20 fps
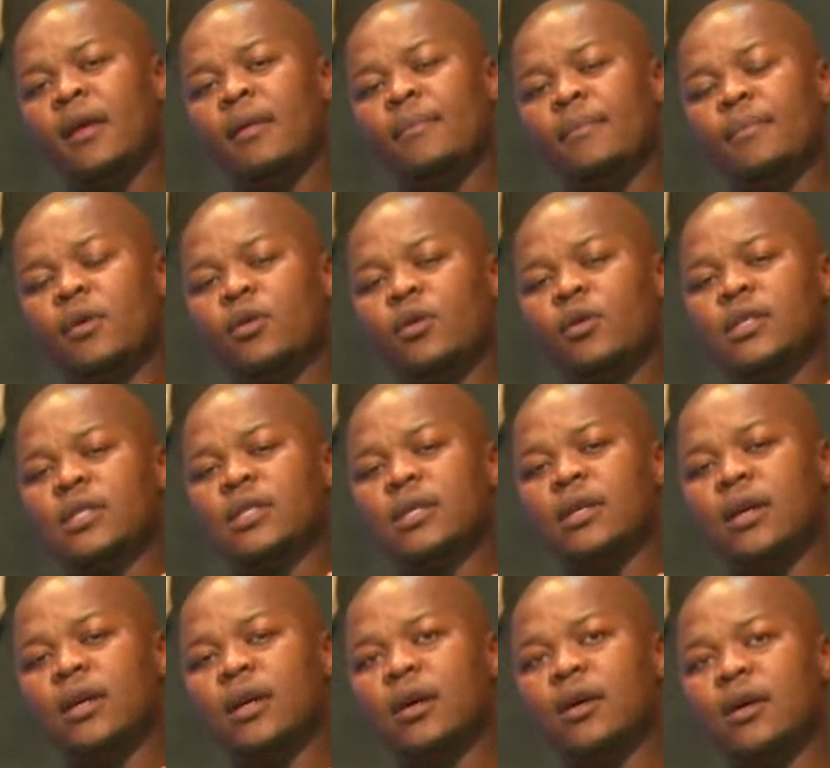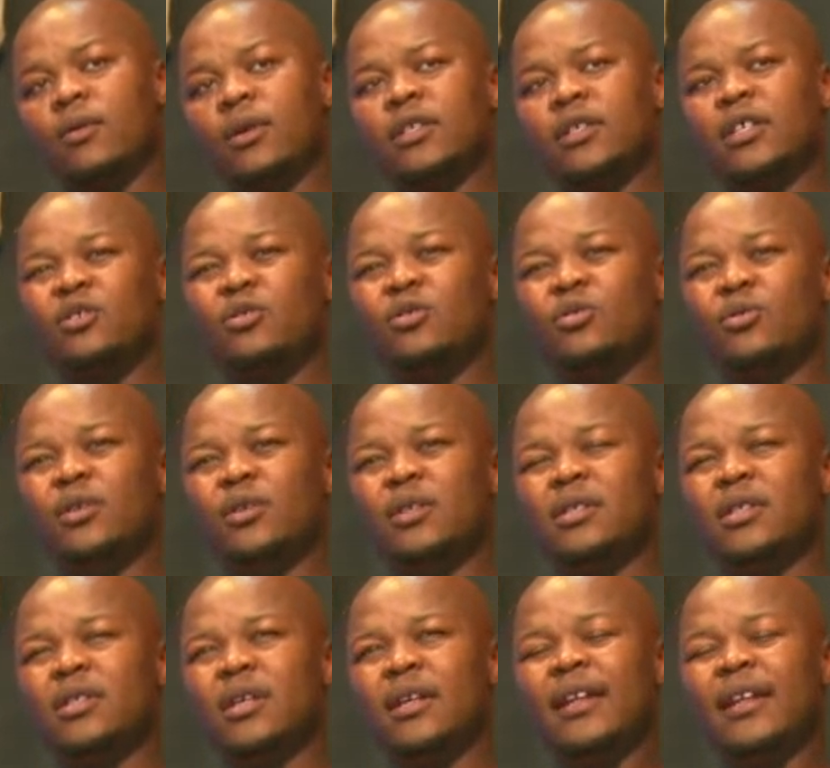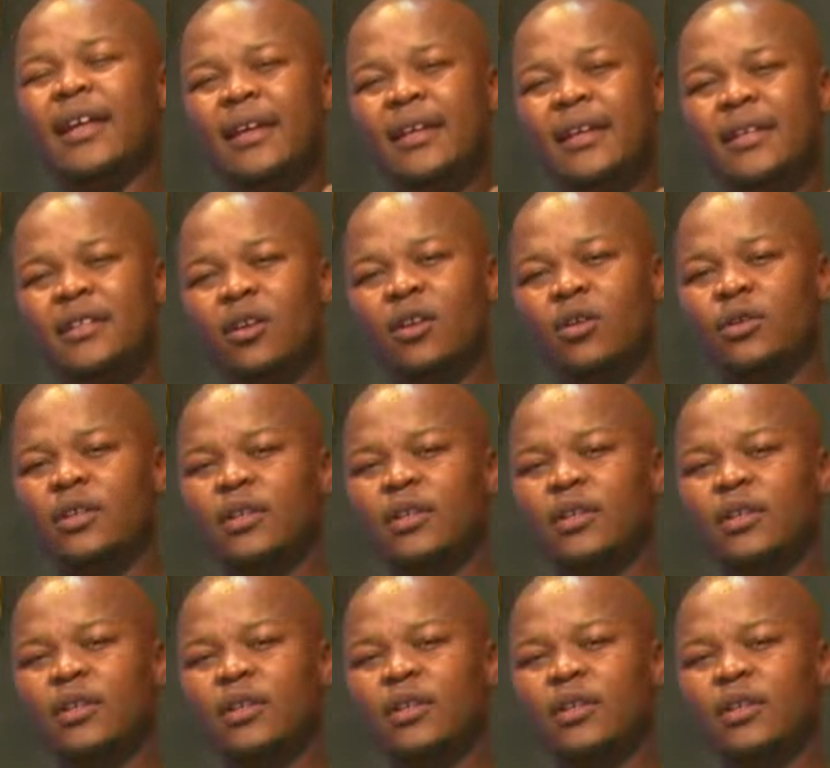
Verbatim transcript: because uh, what they do is they eat a lot.